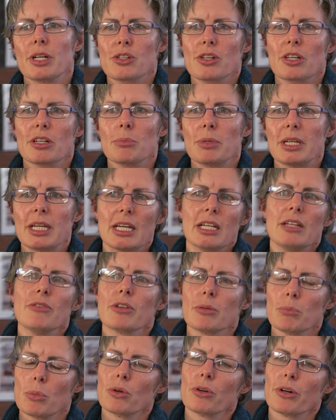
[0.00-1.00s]
it's going to be
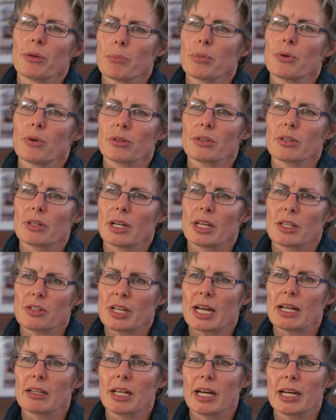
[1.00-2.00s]
even more important
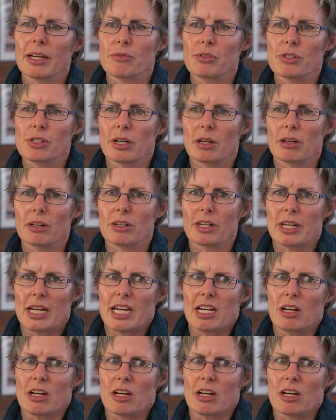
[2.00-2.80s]
as our lives are